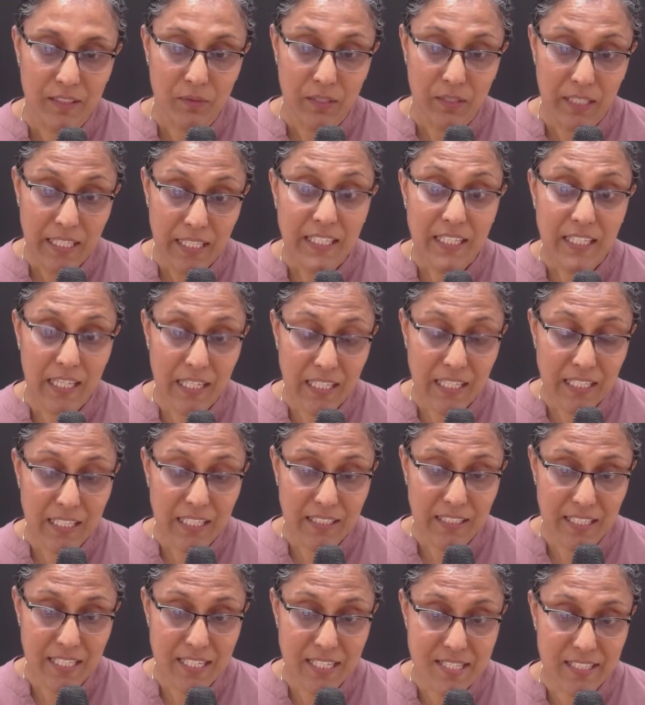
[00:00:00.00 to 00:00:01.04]
in in
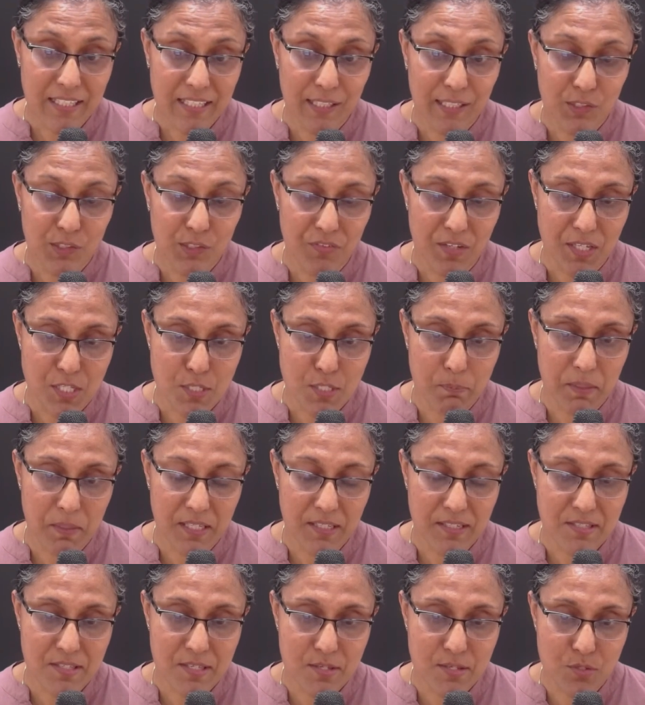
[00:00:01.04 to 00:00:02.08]
these kind of
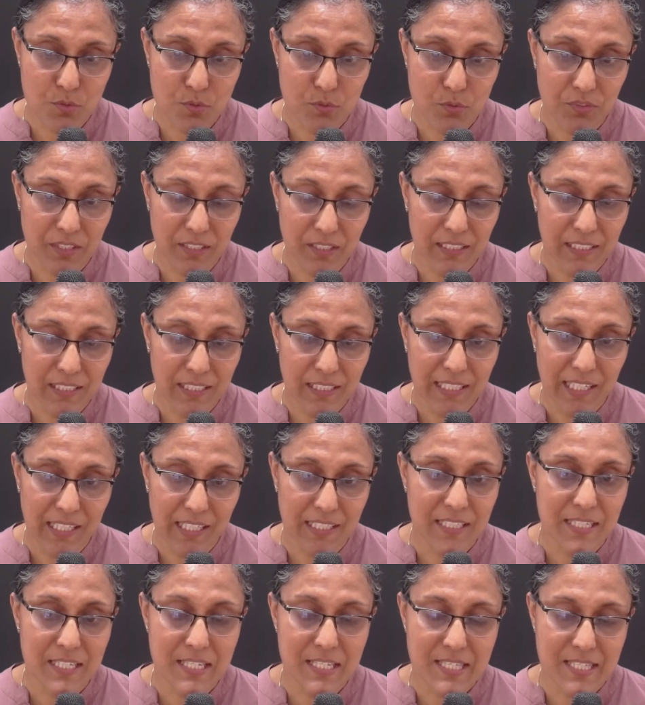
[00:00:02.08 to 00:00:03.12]
experiences to really
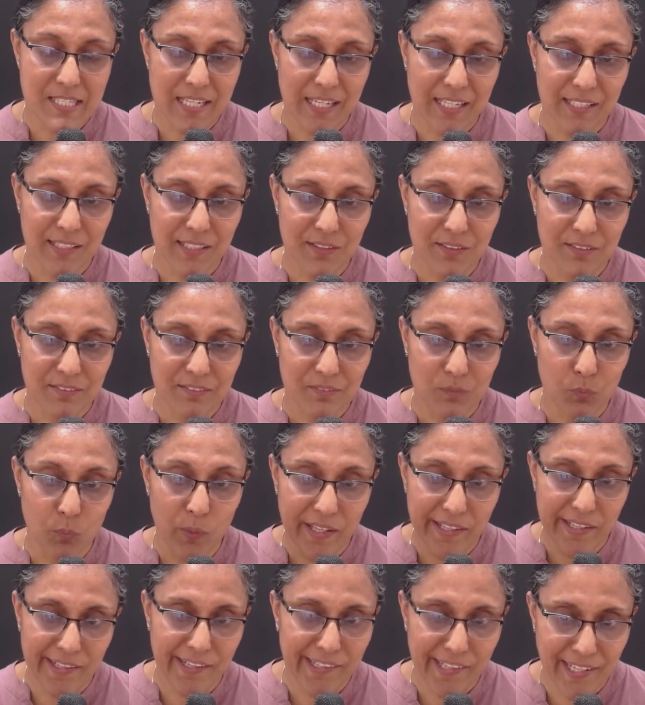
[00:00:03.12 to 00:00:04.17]
understand where
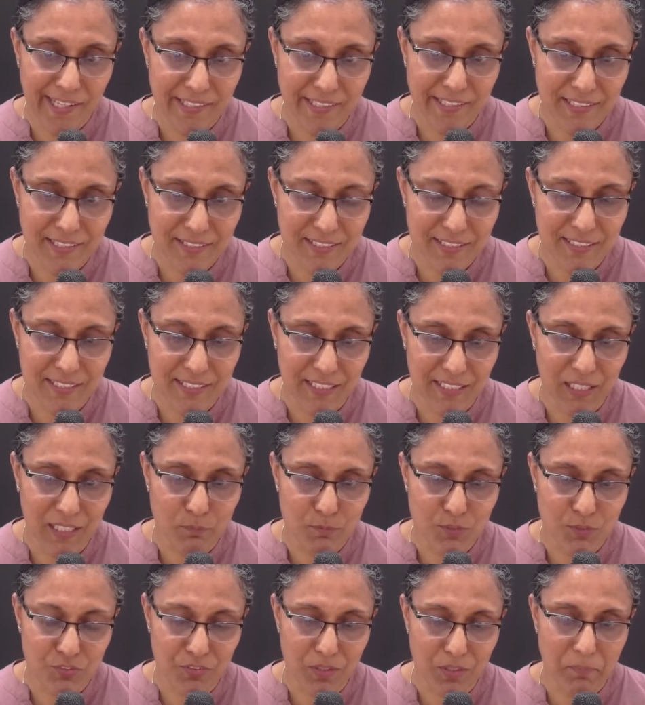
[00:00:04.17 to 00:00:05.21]
our identity comes
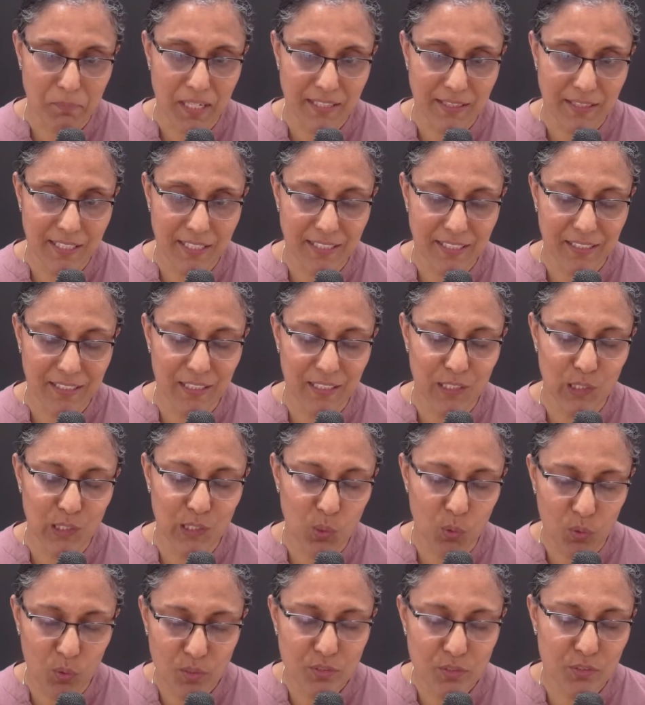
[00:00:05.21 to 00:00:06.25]
from i think a
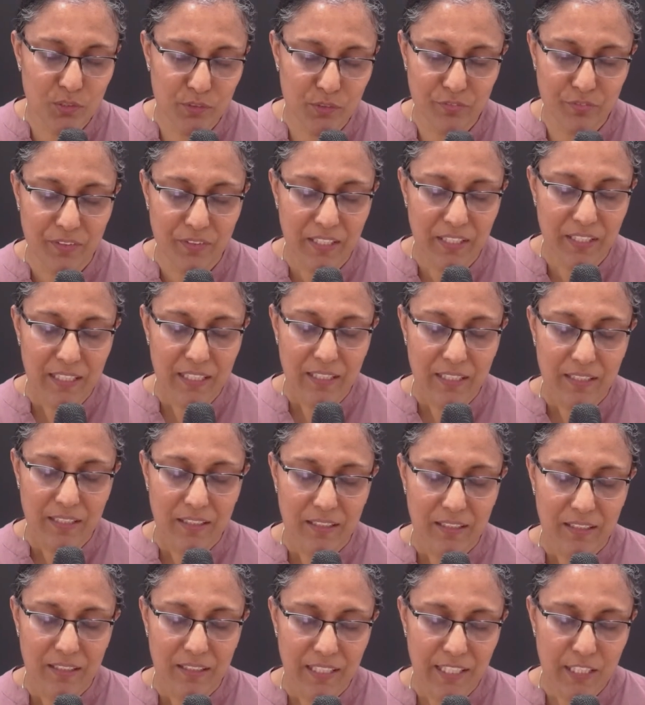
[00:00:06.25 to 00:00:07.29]
lot of
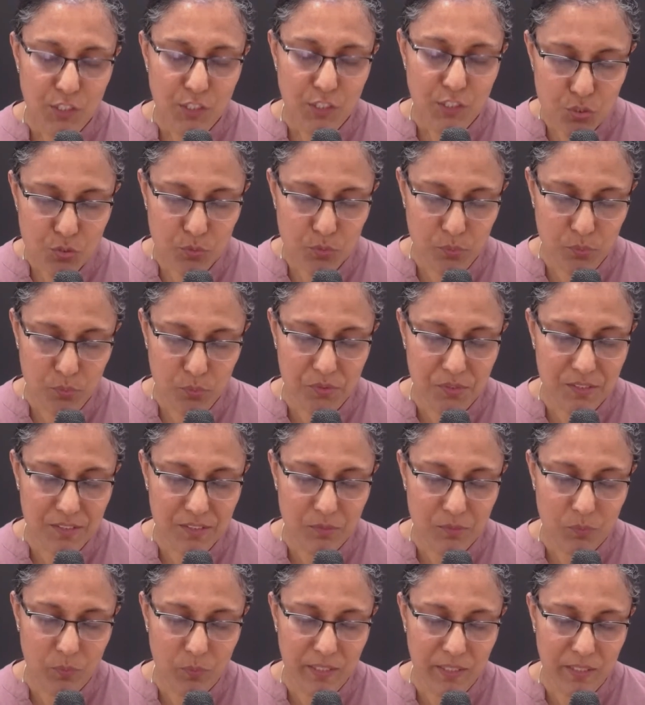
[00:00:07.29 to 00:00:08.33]
issues
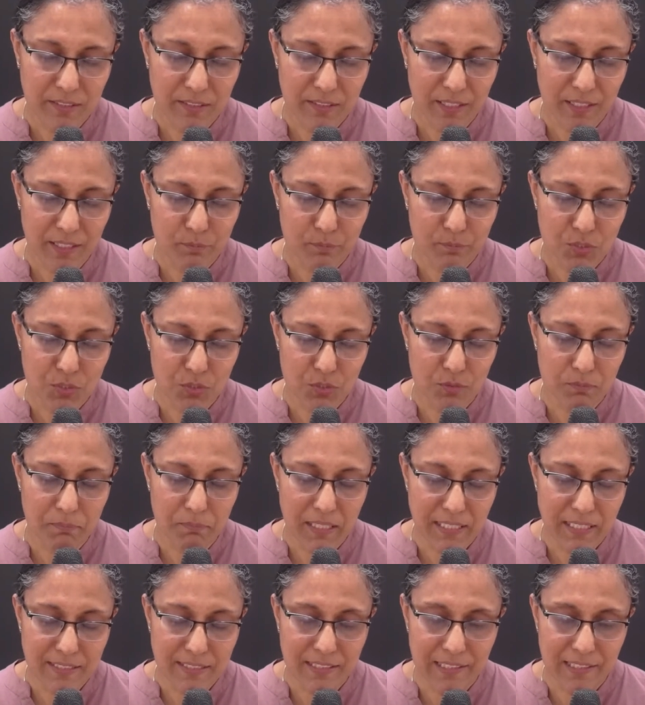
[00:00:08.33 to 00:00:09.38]
when it comes to
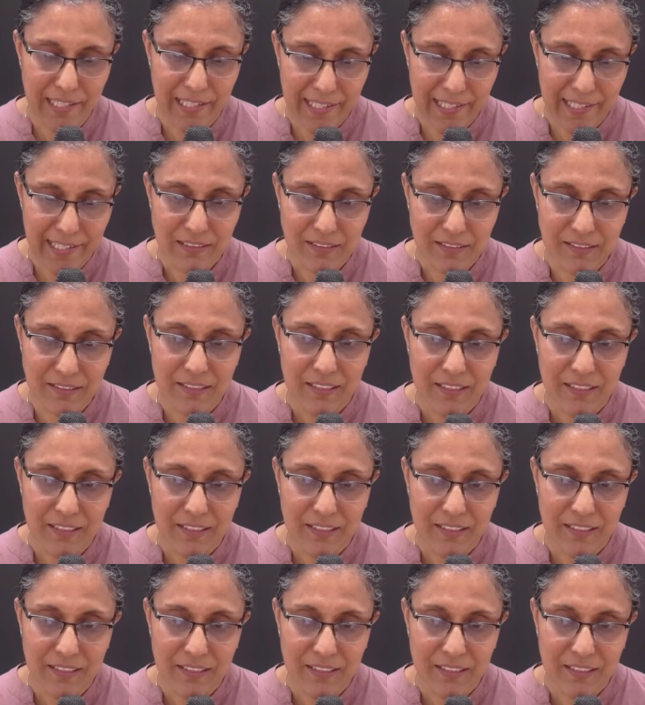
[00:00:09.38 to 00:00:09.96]
mental health